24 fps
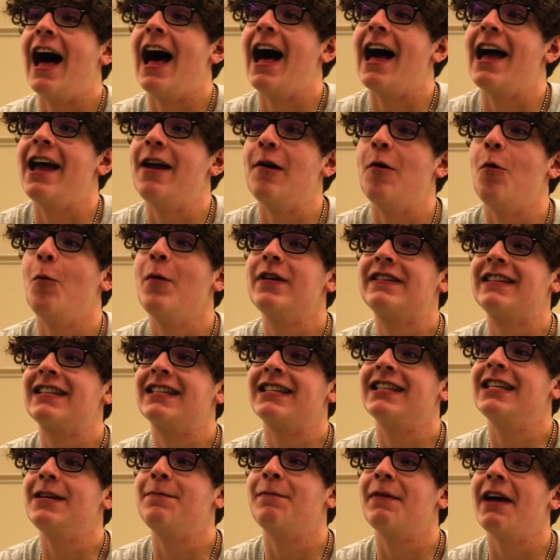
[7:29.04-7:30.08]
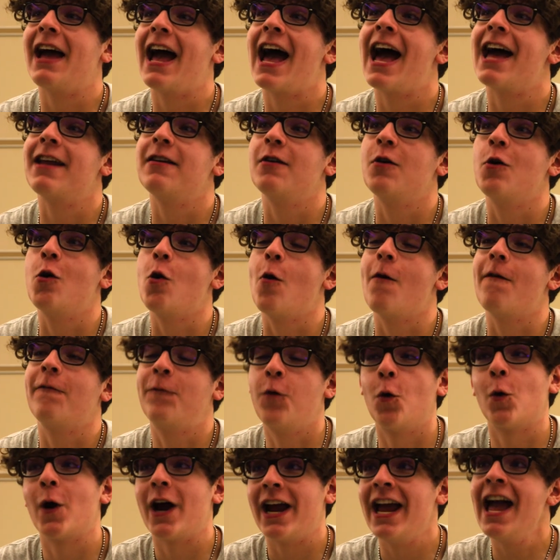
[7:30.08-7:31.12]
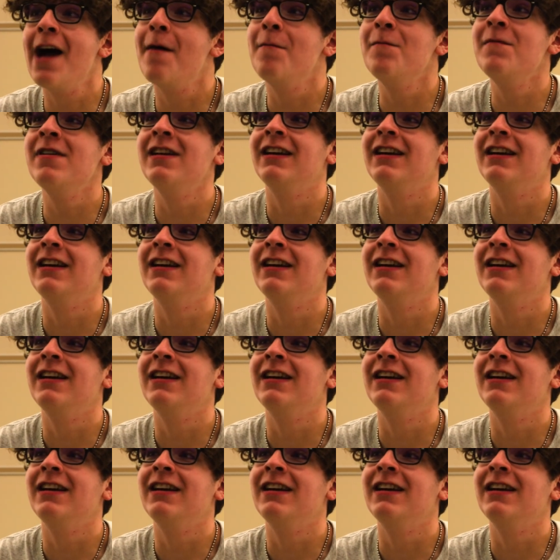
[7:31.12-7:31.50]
I went to sleep at 4 a.m.